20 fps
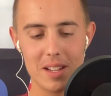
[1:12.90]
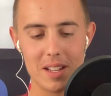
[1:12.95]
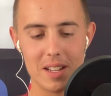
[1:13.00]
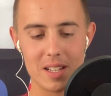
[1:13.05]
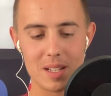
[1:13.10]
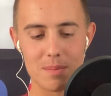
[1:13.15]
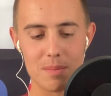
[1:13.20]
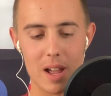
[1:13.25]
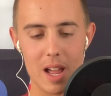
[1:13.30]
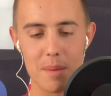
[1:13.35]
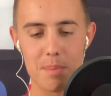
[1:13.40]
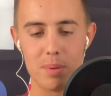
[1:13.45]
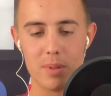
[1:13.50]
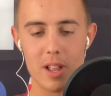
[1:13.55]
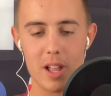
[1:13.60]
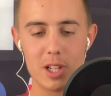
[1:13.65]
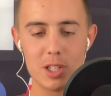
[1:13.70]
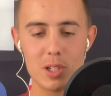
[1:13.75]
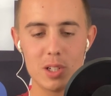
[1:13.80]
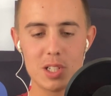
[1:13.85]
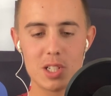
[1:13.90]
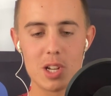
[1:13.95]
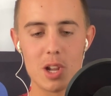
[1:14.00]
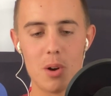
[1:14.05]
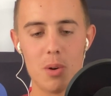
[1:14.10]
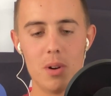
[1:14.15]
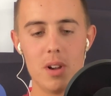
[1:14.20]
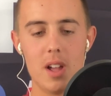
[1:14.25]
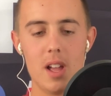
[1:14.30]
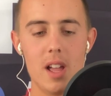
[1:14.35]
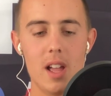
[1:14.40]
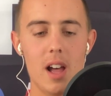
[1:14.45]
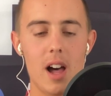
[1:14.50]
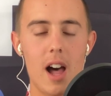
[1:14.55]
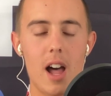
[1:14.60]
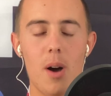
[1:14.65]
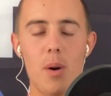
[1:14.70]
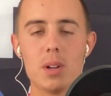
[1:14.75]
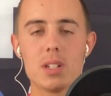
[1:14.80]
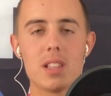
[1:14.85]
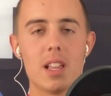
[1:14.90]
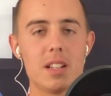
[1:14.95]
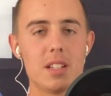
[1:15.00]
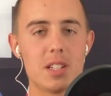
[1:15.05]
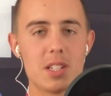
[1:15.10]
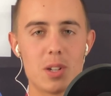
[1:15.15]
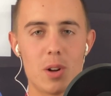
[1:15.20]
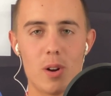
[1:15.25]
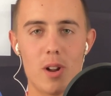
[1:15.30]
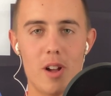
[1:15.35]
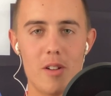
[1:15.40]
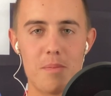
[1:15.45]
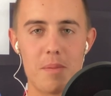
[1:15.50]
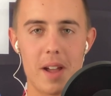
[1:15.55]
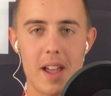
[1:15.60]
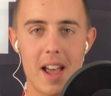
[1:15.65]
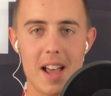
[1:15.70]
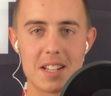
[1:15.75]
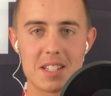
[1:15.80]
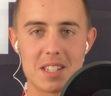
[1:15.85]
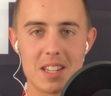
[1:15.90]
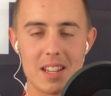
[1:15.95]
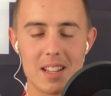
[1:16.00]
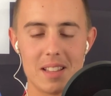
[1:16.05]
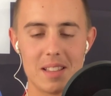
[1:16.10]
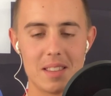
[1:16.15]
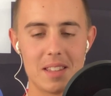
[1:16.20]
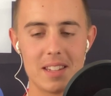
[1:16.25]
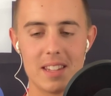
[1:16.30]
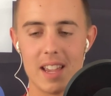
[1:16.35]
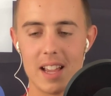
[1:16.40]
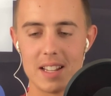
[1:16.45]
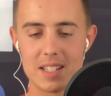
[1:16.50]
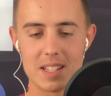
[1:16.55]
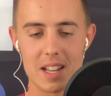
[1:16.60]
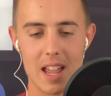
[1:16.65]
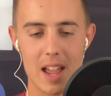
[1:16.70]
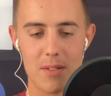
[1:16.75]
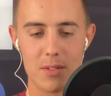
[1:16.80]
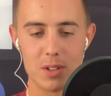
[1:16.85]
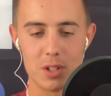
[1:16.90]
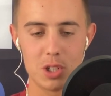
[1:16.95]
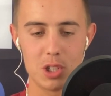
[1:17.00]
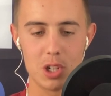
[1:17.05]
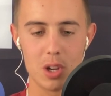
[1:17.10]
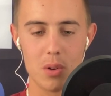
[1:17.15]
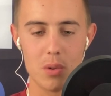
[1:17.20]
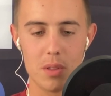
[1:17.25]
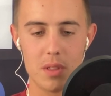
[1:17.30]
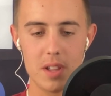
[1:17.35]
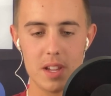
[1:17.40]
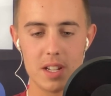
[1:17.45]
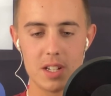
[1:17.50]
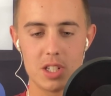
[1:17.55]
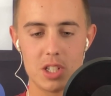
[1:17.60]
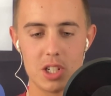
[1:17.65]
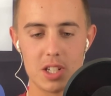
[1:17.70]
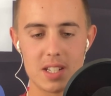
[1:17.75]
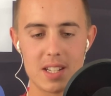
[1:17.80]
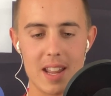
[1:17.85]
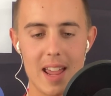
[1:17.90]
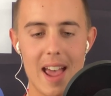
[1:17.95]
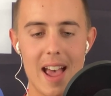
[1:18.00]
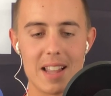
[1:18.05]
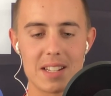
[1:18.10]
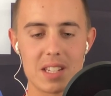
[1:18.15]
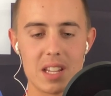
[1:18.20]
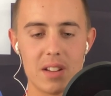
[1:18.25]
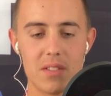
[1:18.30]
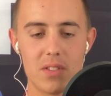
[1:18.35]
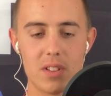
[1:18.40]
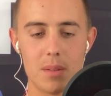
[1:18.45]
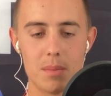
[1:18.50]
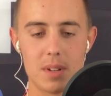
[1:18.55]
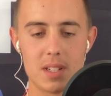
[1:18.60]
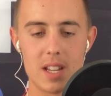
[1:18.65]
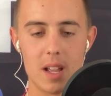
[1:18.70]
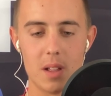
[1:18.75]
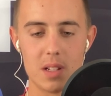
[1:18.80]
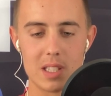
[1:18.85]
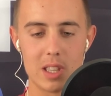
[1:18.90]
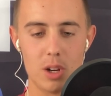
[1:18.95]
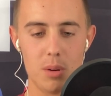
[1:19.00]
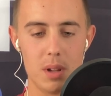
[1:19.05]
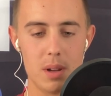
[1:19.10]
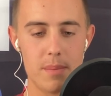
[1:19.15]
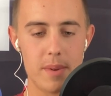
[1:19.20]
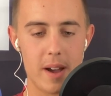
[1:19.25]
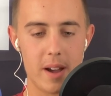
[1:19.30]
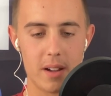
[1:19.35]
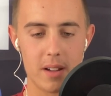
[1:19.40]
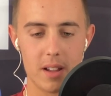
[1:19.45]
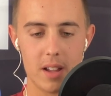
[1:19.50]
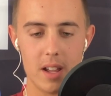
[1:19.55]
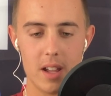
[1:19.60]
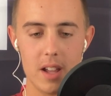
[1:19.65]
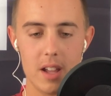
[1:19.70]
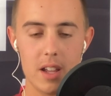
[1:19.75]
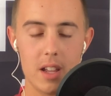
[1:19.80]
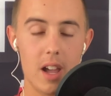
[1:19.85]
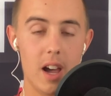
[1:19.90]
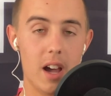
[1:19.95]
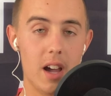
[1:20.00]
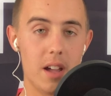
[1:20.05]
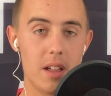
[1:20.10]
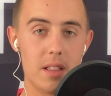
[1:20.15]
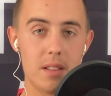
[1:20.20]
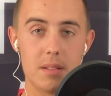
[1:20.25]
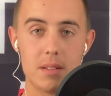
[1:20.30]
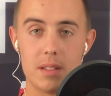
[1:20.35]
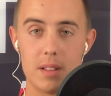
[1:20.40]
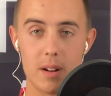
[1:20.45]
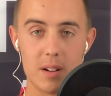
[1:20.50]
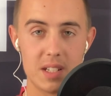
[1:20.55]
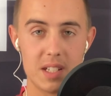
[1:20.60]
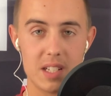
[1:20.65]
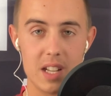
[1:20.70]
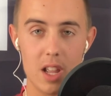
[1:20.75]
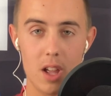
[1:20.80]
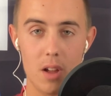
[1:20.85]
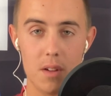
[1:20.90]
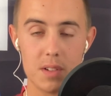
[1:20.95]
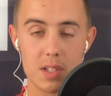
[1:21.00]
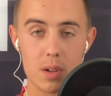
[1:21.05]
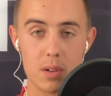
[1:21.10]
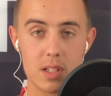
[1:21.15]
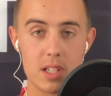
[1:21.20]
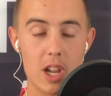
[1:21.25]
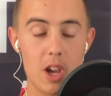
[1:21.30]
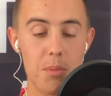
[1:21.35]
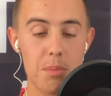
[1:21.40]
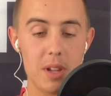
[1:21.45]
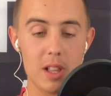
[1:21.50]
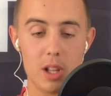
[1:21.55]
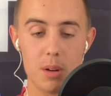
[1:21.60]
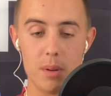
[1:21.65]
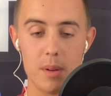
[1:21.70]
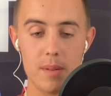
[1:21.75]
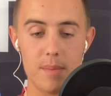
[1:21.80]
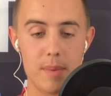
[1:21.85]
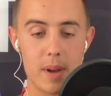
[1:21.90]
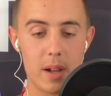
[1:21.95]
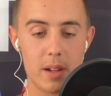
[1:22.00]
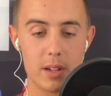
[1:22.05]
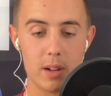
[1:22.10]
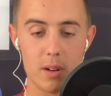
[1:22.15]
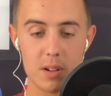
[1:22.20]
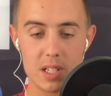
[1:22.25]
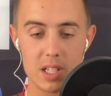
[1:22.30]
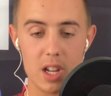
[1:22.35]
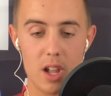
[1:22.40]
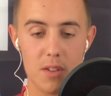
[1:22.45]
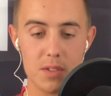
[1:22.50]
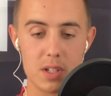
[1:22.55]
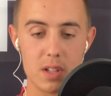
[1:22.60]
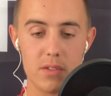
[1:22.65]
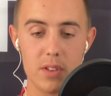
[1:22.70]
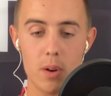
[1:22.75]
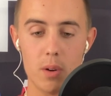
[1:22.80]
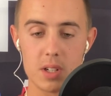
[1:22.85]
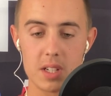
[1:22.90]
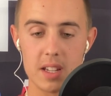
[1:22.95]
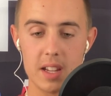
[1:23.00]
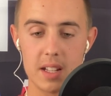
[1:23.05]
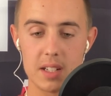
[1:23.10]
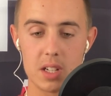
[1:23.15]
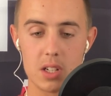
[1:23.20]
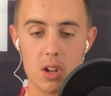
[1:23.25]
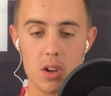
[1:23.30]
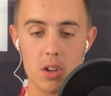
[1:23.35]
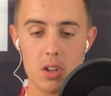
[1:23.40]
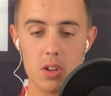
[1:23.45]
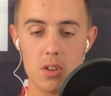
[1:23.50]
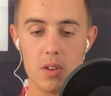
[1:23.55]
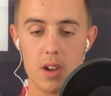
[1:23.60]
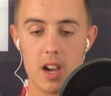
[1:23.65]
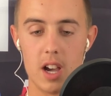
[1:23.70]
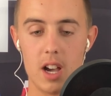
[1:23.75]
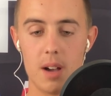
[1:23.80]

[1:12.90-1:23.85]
It is my pleasure. So I always like to start off by asking the guests I have on the show this, just asking for them to tell us a little bit about themselves. So tell me a little bit about yourself so viewers can get to know you,